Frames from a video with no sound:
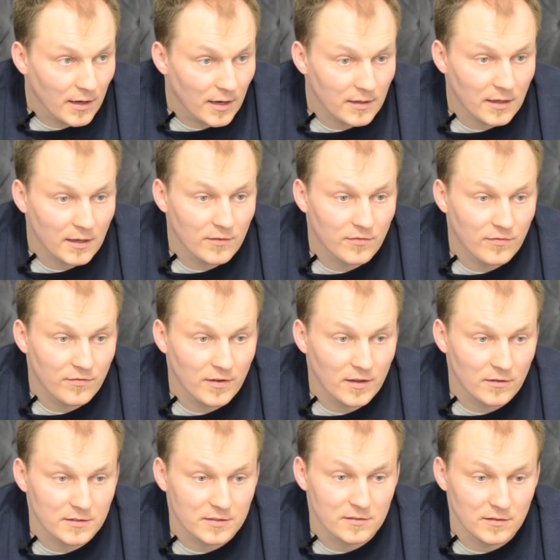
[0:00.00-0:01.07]
and I
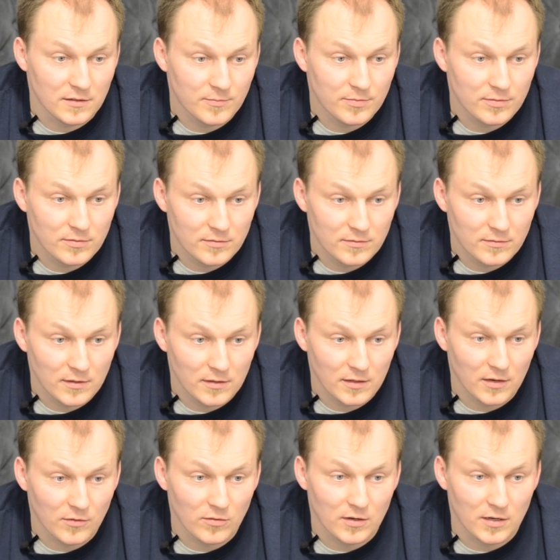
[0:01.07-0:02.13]
fell asleep and
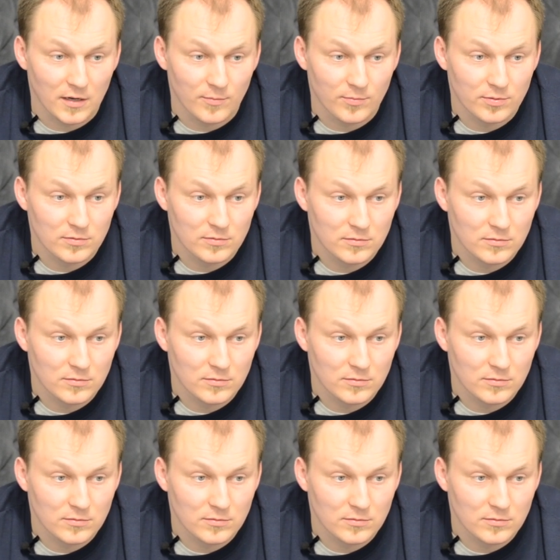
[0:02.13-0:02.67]
I woke up